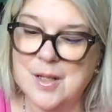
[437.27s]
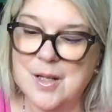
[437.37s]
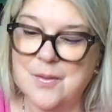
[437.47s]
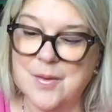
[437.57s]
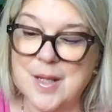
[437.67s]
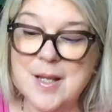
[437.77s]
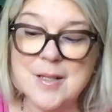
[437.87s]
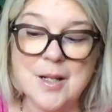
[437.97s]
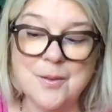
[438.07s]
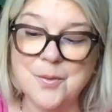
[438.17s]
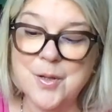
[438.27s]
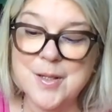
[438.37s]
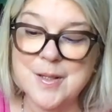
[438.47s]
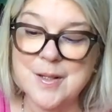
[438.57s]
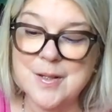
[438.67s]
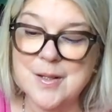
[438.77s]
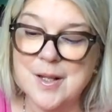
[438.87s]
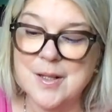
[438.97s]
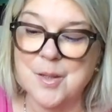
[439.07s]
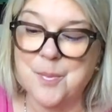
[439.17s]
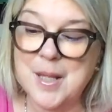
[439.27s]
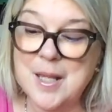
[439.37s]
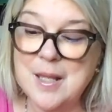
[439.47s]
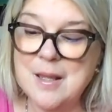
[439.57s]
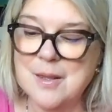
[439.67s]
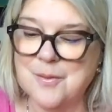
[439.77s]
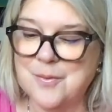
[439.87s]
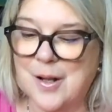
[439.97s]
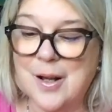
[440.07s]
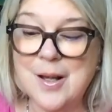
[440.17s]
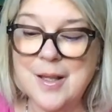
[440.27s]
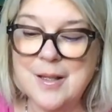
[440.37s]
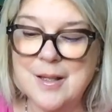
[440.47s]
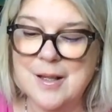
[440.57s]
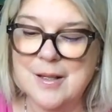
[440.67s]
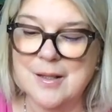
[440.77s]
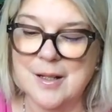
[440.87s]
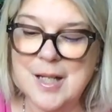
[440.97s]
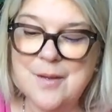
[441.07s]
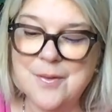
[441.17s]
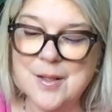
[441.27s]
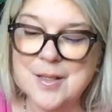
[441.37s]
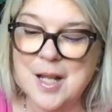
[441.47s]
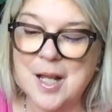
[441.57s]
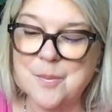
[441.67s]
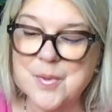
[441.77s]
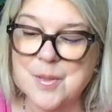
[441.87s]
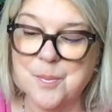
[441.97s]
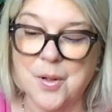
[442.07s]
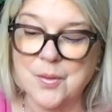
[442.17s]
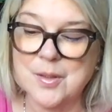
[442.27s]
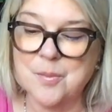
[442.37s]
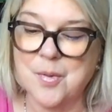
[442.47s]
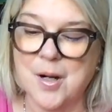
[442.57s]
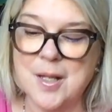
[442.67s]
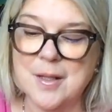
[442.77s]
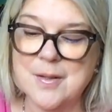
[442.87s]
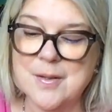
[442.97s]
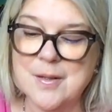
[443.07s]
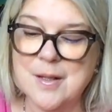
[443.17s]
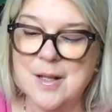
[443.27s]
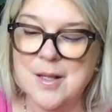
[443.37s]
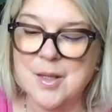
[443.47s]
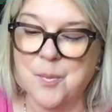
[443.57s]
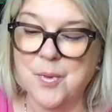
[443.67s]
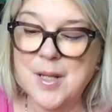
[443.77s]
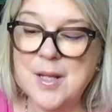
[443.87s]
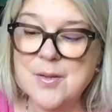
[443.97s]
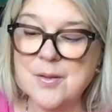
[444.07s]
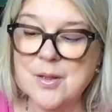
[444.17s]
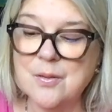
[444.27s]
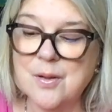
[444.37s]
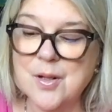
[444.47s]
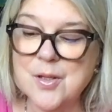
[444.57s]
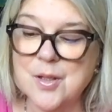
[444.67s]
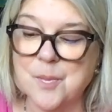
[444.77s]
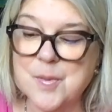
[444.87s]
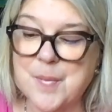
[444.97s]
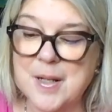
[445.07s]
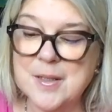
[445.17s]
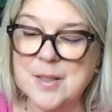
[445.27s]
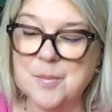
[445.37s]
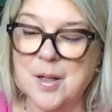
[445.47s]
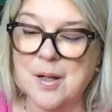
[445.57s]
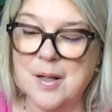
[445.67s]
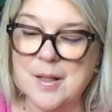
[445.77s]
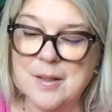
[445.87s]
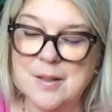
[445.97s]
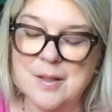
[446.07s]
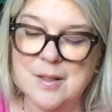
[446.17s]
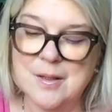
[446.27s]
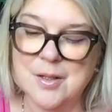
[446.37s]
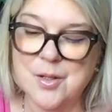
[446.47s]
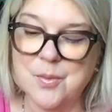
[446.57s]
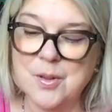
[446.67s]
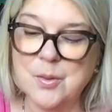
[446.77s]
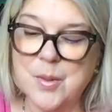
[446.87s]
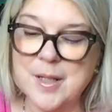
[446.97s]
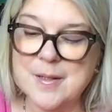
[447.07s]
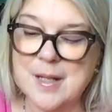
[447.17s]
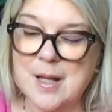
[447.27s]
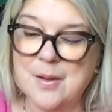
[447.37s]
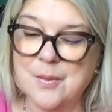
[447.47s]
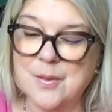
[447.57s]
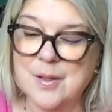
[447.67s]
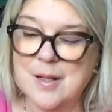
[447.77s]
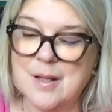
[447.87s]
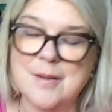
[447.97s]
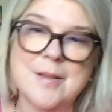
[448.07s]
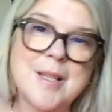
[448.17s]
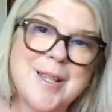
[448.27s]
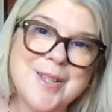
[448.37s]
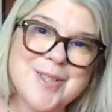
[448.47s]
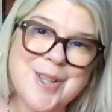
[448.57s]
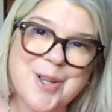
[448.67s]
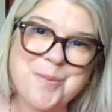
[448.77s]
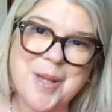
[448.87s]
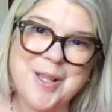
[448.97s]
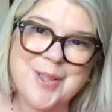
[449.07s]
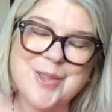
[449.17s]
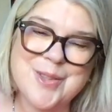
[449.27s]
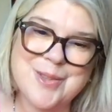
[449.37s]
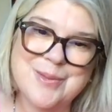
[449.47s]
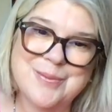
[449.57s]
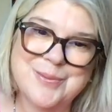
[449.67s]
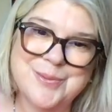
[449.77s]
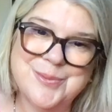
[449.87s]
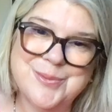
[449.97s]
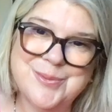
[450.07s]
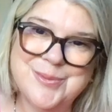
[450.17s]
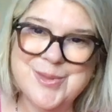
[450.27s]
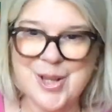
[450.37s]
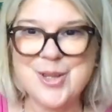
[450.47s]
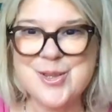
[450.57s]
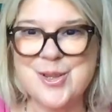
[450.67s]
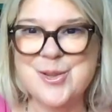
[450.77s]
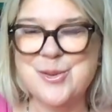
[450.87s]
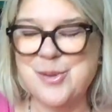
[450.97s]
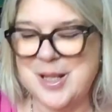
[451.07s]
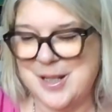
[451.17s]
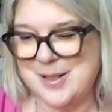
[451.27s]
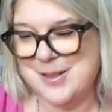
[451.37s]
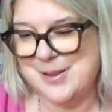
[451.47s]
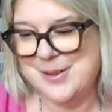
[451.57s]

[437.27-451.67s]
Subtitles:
For these little voices, the bee, the fly, the leaf that taps, the pod that breaks, the breeze on the grass tops bending by, the shrill quick sound that the insect makes. Isn't that so sweet?